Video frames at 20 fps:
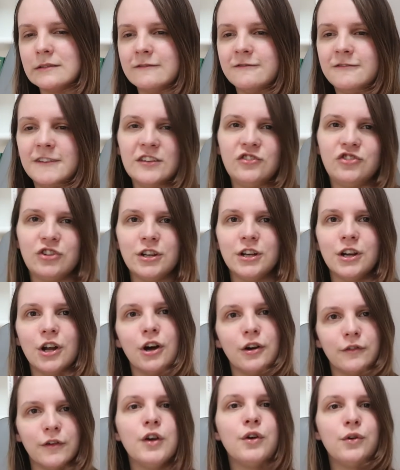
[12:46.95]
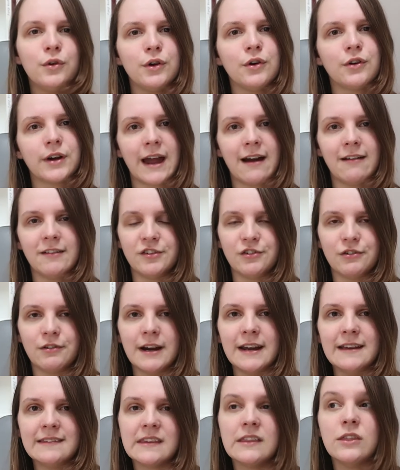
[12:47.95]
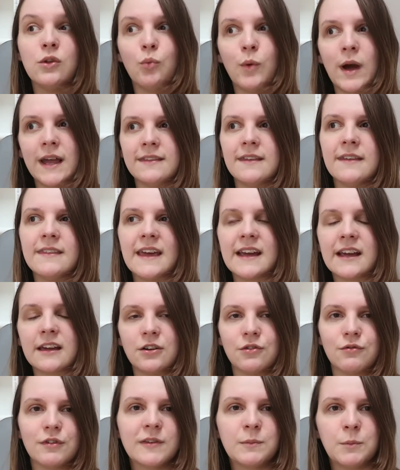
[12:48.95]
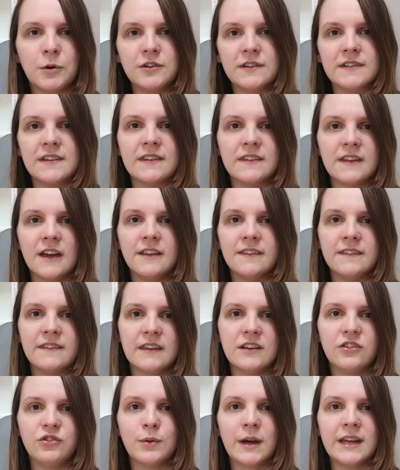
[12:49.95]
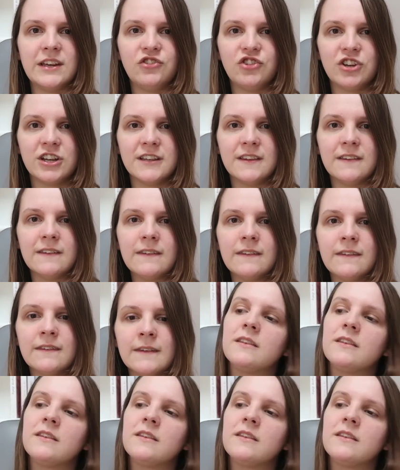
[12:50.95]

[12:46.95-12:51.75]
vision of who your character is and the way that they're going to respond to certain situations.